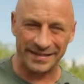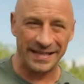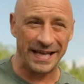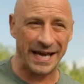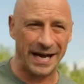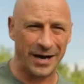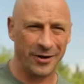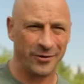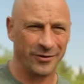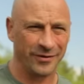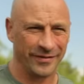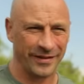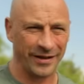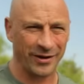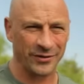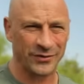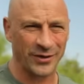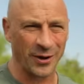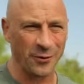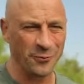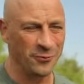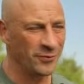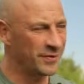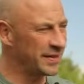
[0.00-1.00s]
Now, I
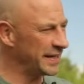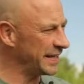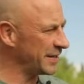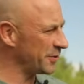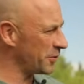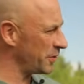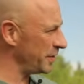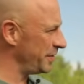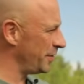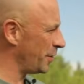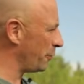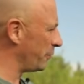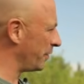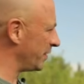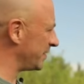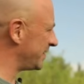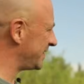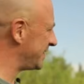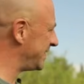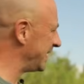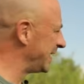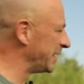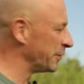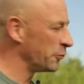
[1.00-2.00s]
don't think I know a
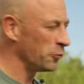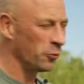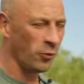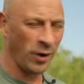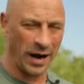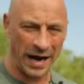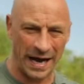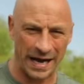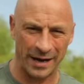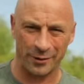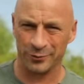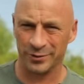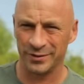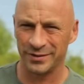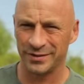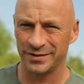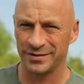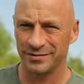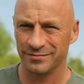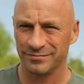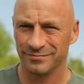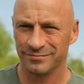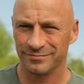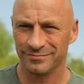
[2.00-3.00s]
single
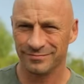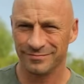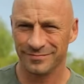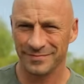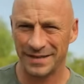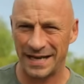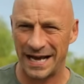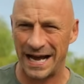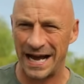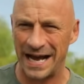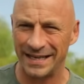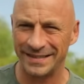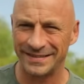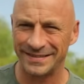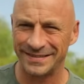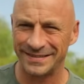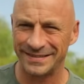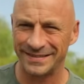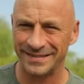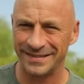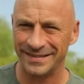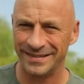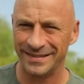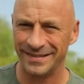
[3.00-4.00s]
house that has